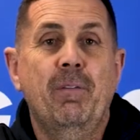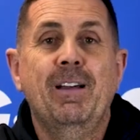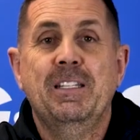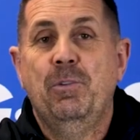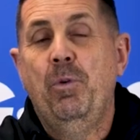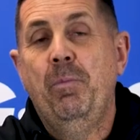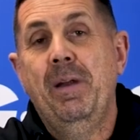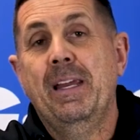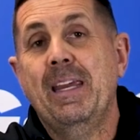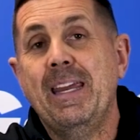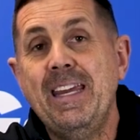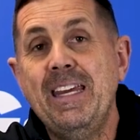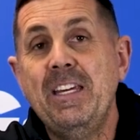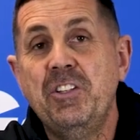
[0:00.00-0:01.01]
have asked can we make
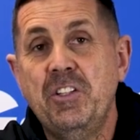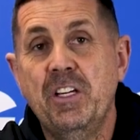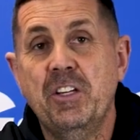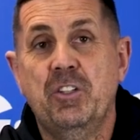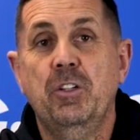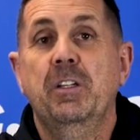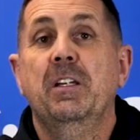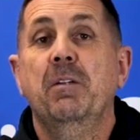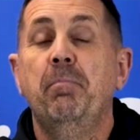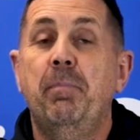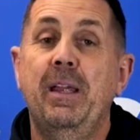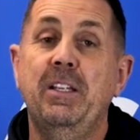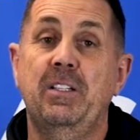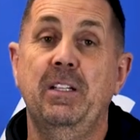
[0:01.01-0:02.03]
it easier so you can
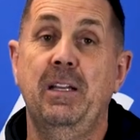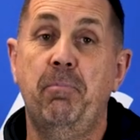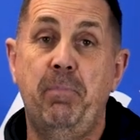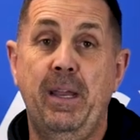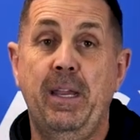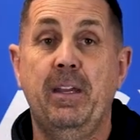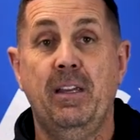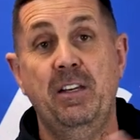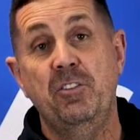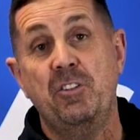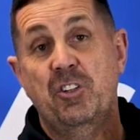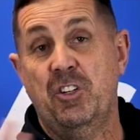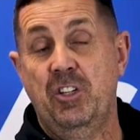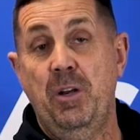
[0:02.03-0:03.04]
basically pick and
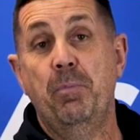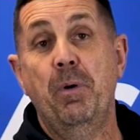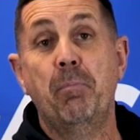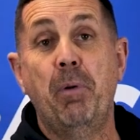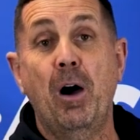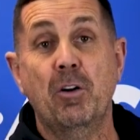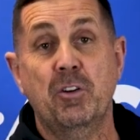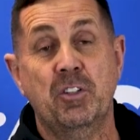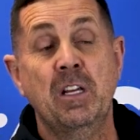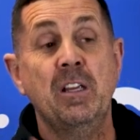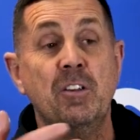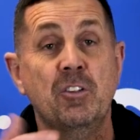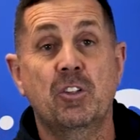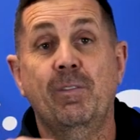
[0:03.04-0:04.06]
just ship a box.
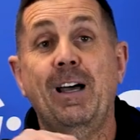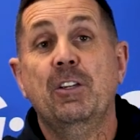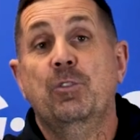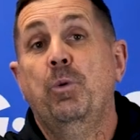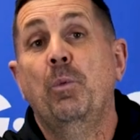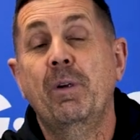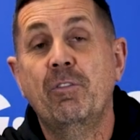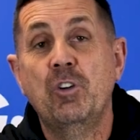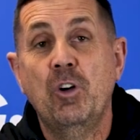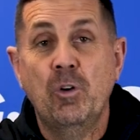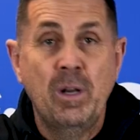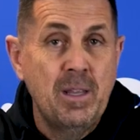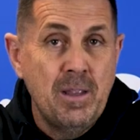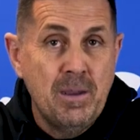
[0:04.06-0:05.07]
So that's what we've
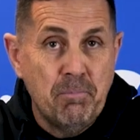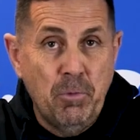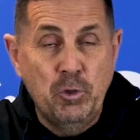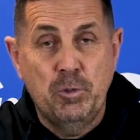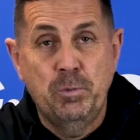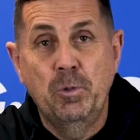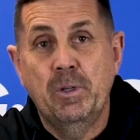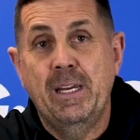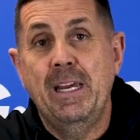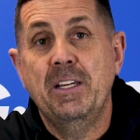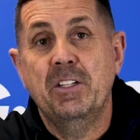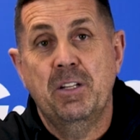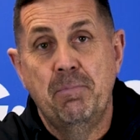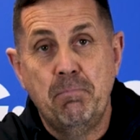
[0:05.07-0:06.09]
done. Multiple
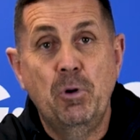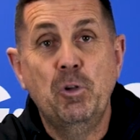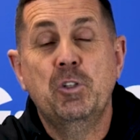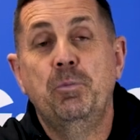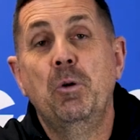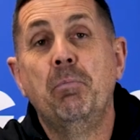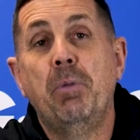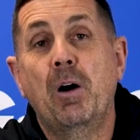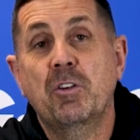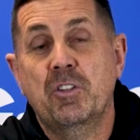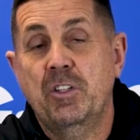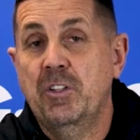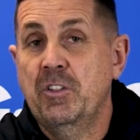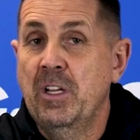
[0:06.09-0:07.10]
kits, multiple
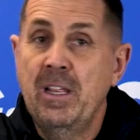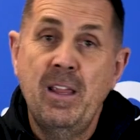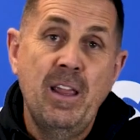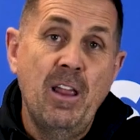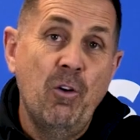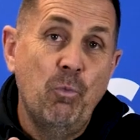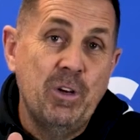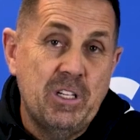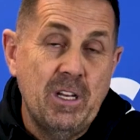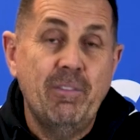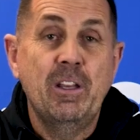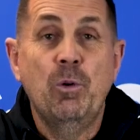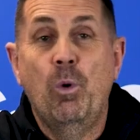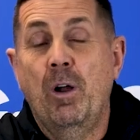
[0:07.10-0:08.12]
boxes,
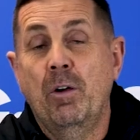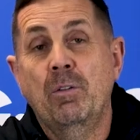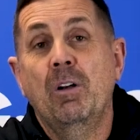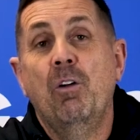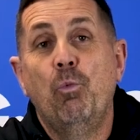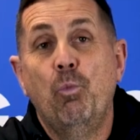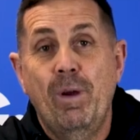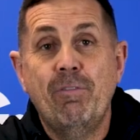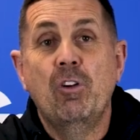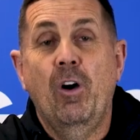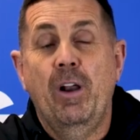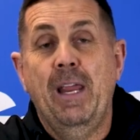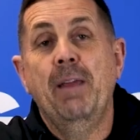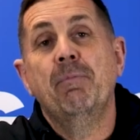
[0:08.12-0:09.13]
whichever you want, we've
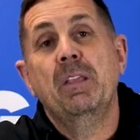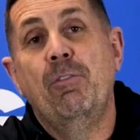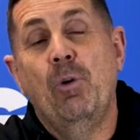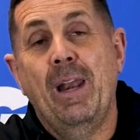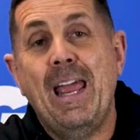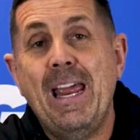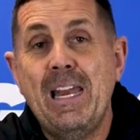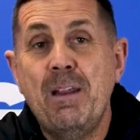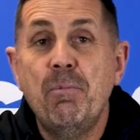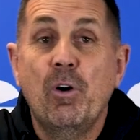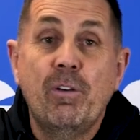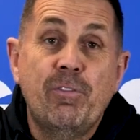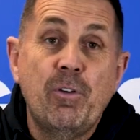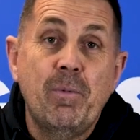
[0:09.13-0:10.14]
got it. If you want any
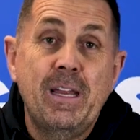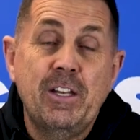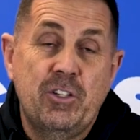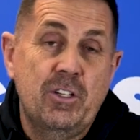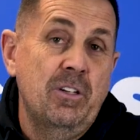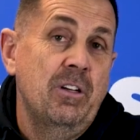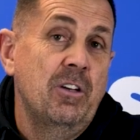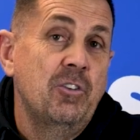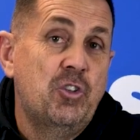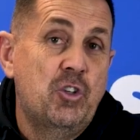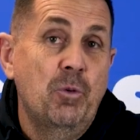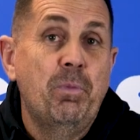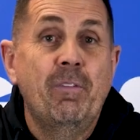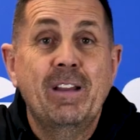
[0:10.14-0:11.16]
more information, jump